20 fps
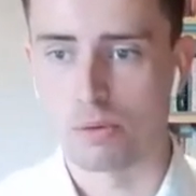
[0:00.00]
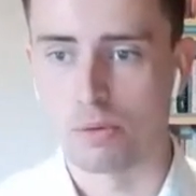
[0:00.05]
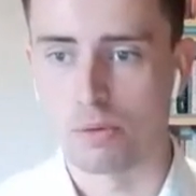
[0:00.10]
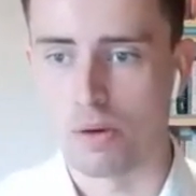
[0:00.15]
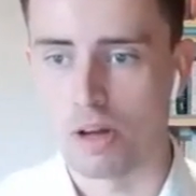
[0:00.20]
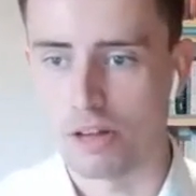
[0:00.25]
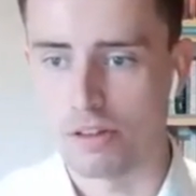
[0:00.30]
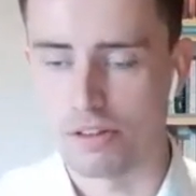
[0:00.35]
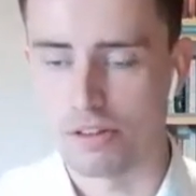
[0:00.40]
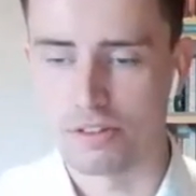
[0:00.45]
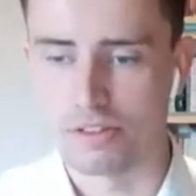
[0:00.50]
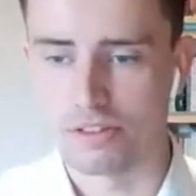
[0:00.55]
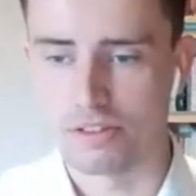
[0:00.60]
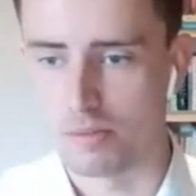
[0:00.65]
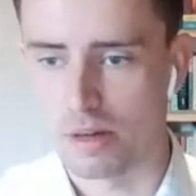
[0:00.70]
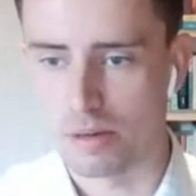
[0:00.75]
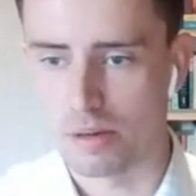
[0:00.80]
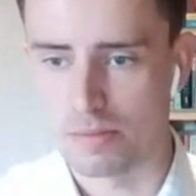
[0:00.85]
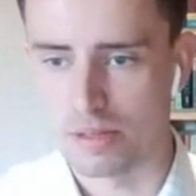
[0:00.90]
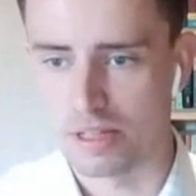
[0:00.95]
or others that
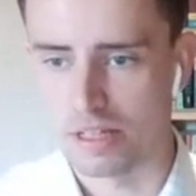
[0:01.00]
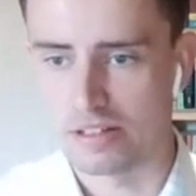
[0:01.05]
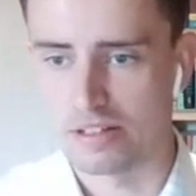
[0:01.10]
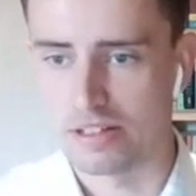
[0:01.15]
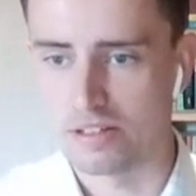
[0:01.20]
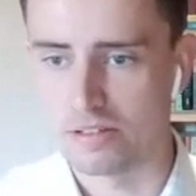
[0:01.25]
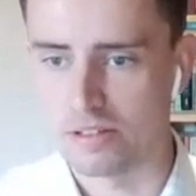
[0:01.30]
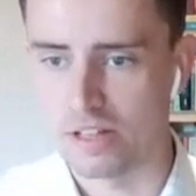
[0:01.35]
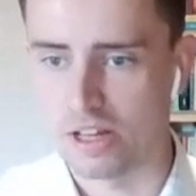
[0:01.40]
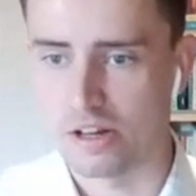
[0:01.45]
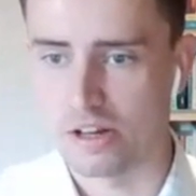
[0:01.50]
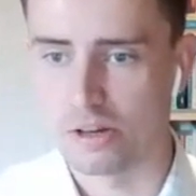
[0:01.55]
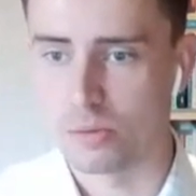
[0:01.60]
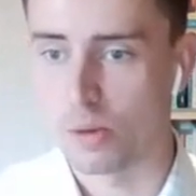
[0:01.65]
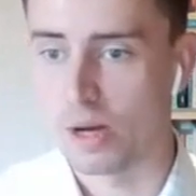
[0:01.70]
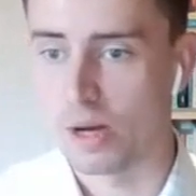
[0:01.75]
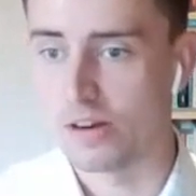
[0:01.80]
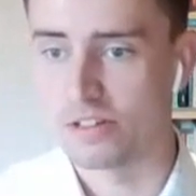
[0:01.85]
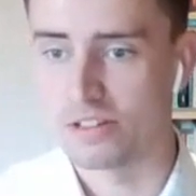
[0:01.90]
might be hardware